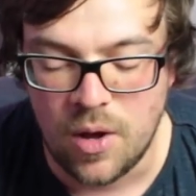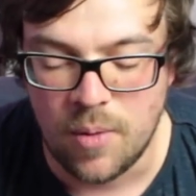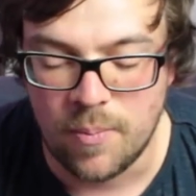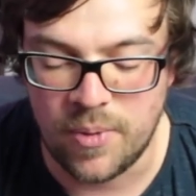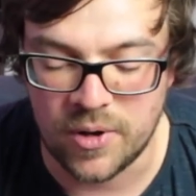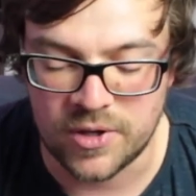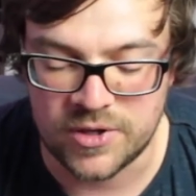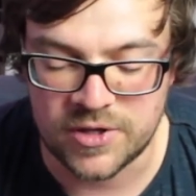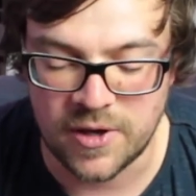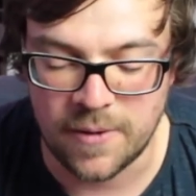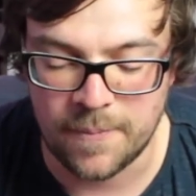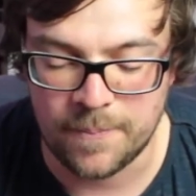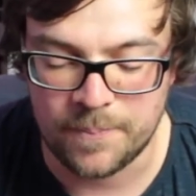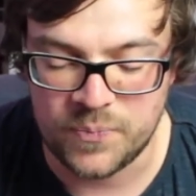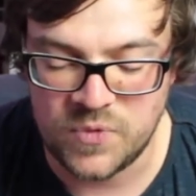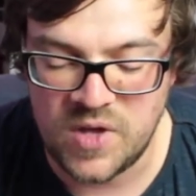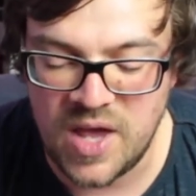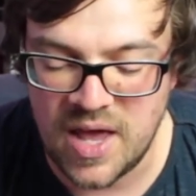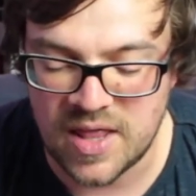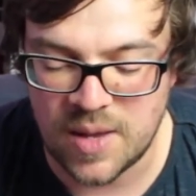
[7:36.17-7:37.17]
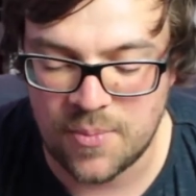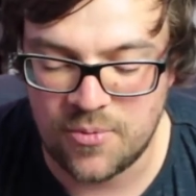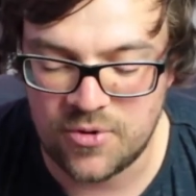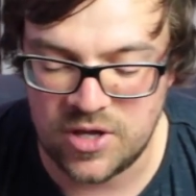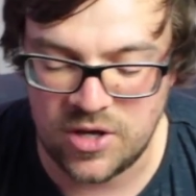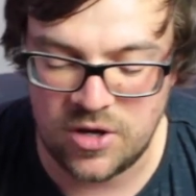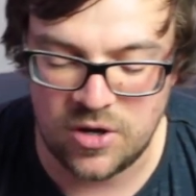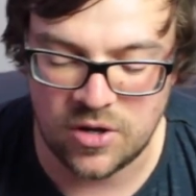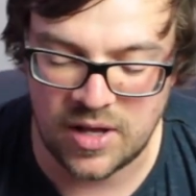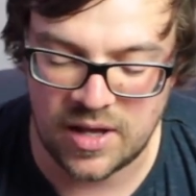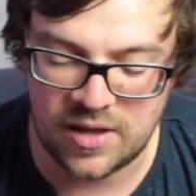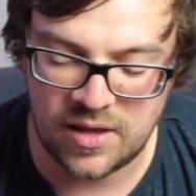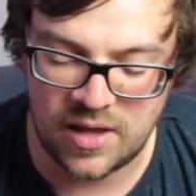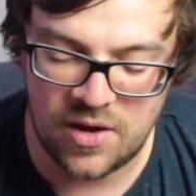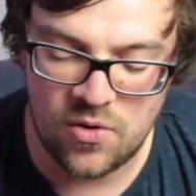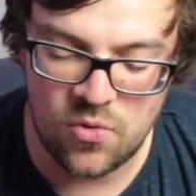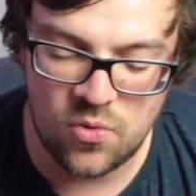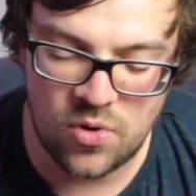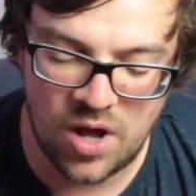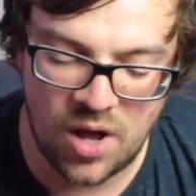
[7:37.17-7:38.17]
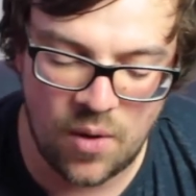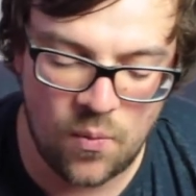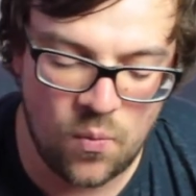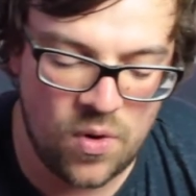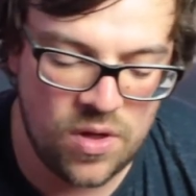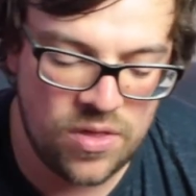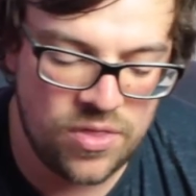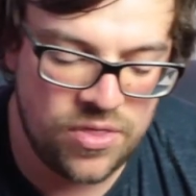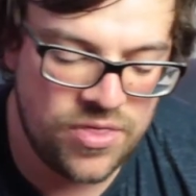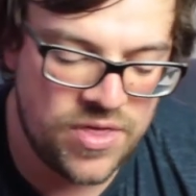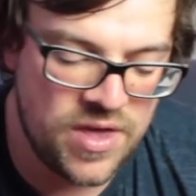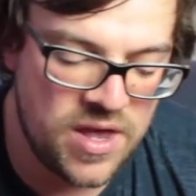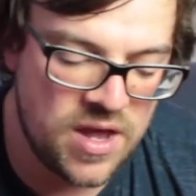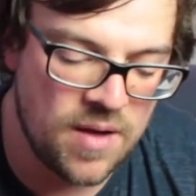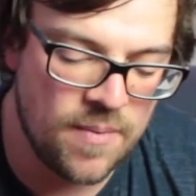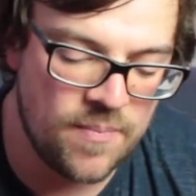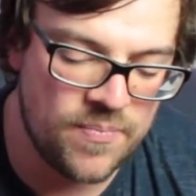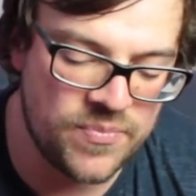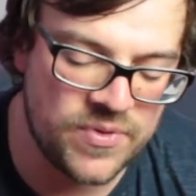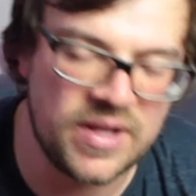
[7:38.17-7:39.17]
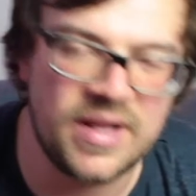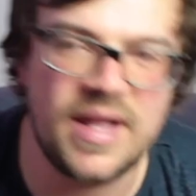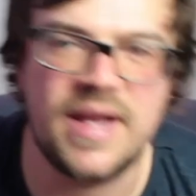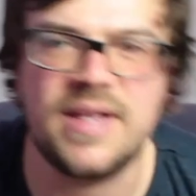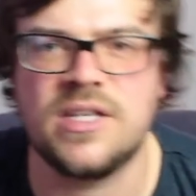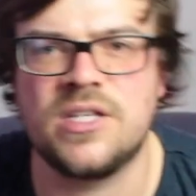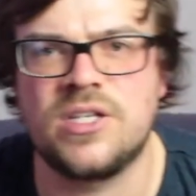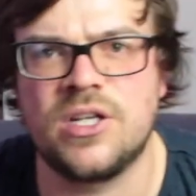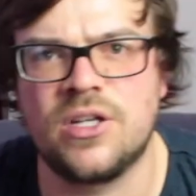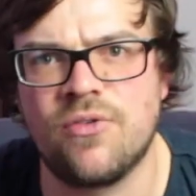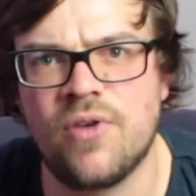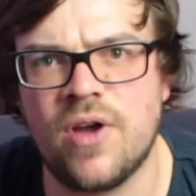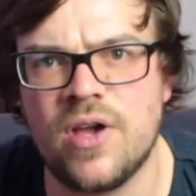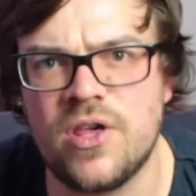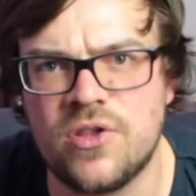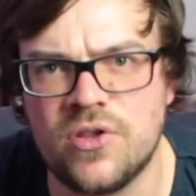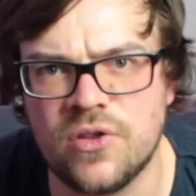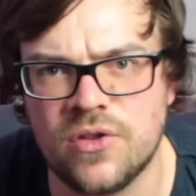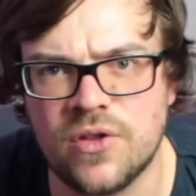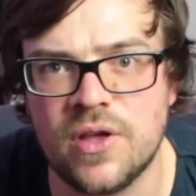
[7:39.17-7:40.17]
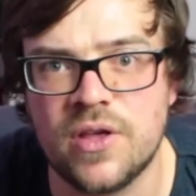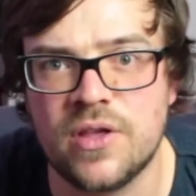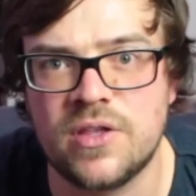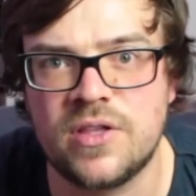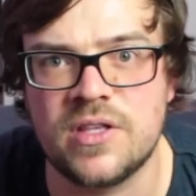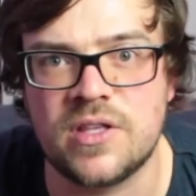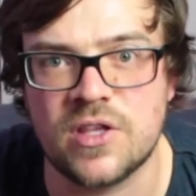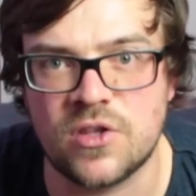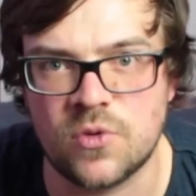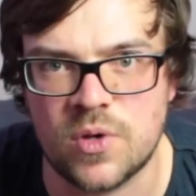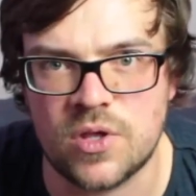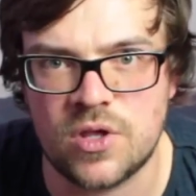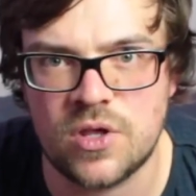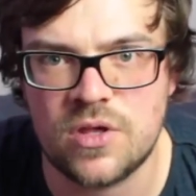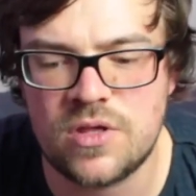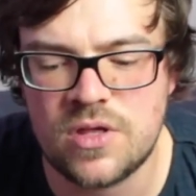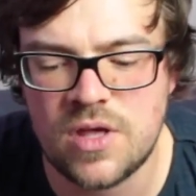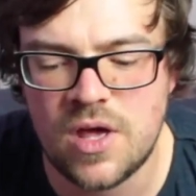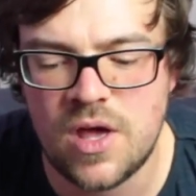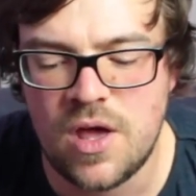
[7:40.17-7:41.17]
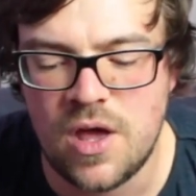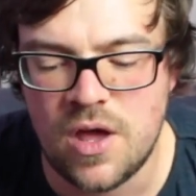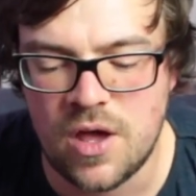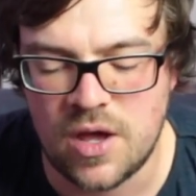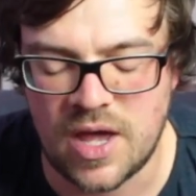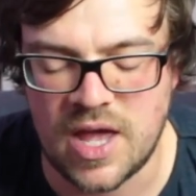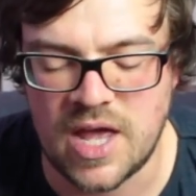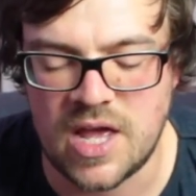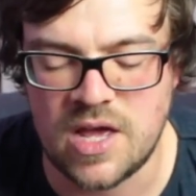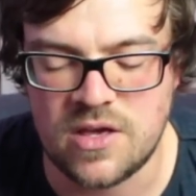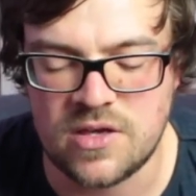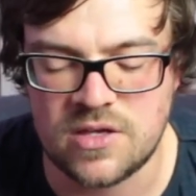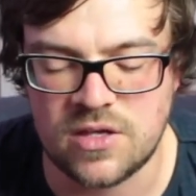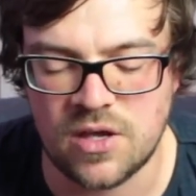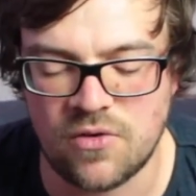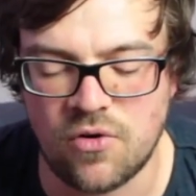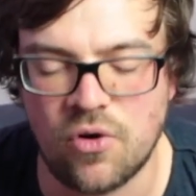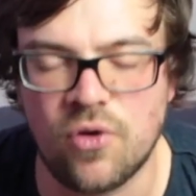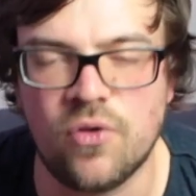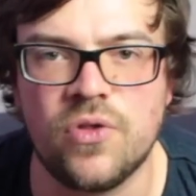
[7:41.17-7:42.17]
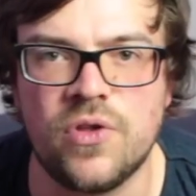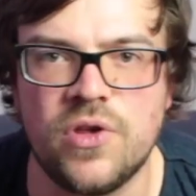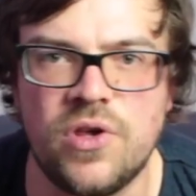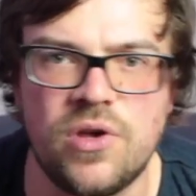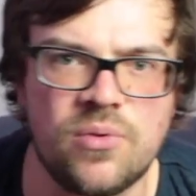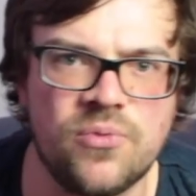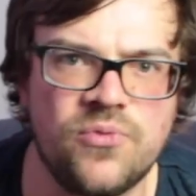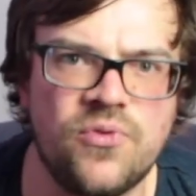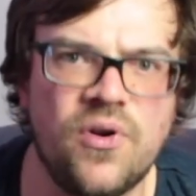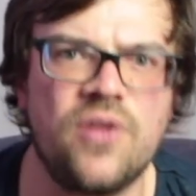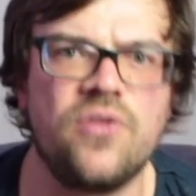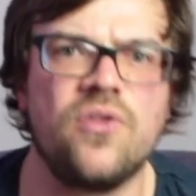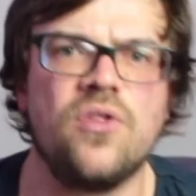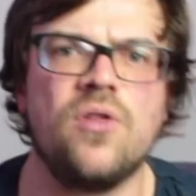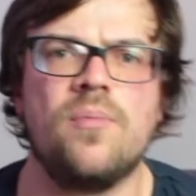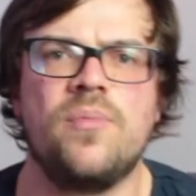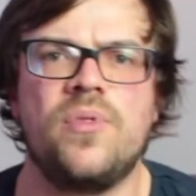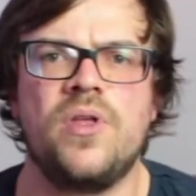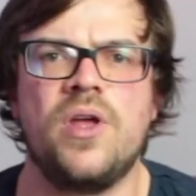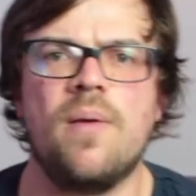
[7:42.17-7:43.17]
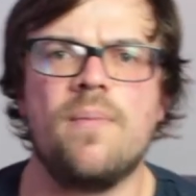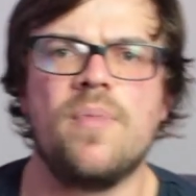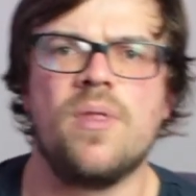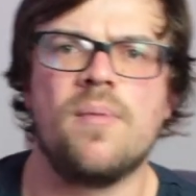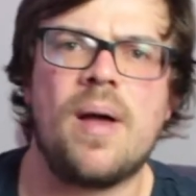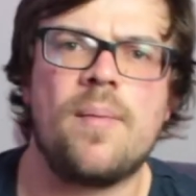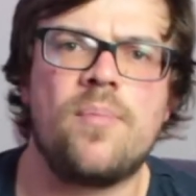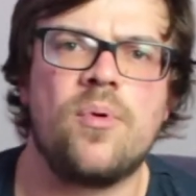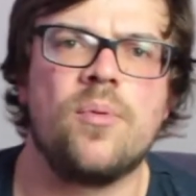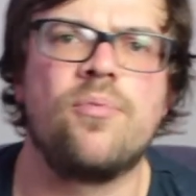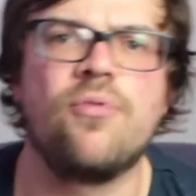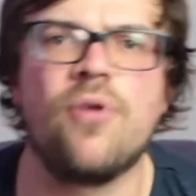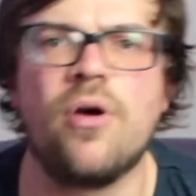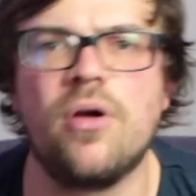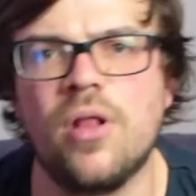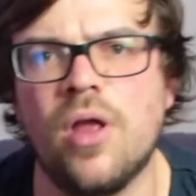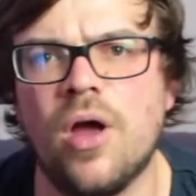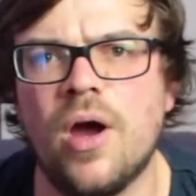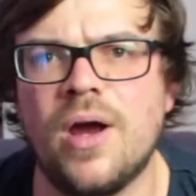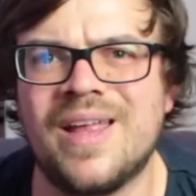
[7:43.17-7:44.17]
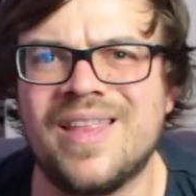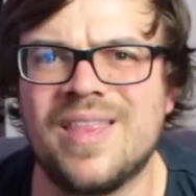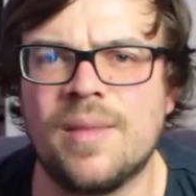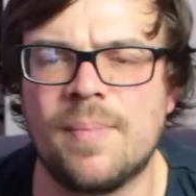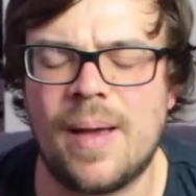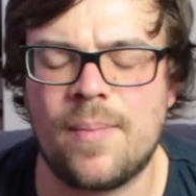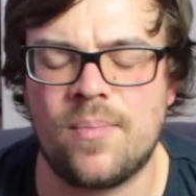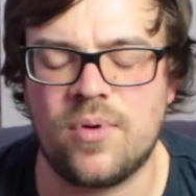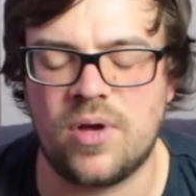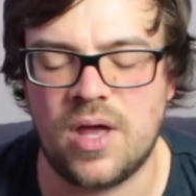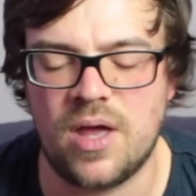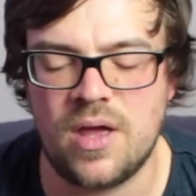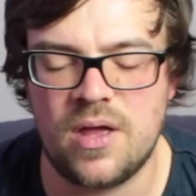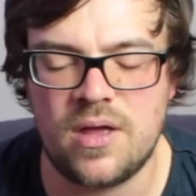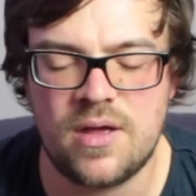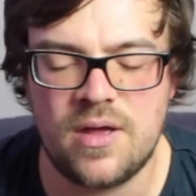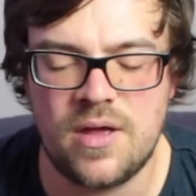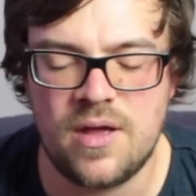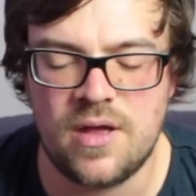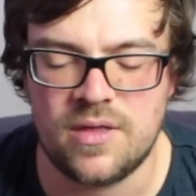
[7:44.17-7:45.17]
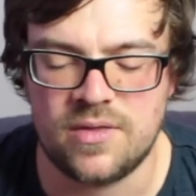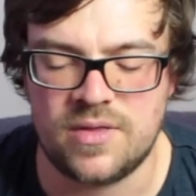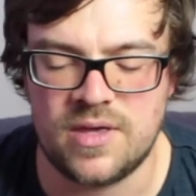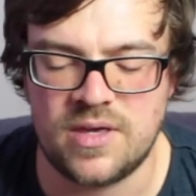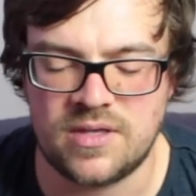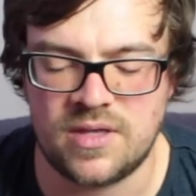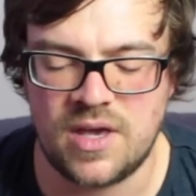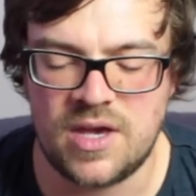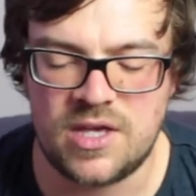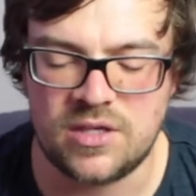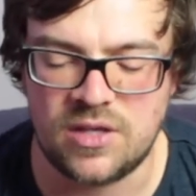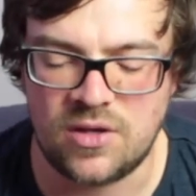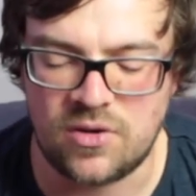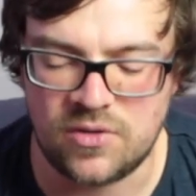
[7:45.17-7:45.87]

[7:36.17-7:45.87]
but yeah, they're pretty good, and they all come with the latest generation scissor switches keys that you can find on the MacBook Pro line and the MacBook Air these days. So they've got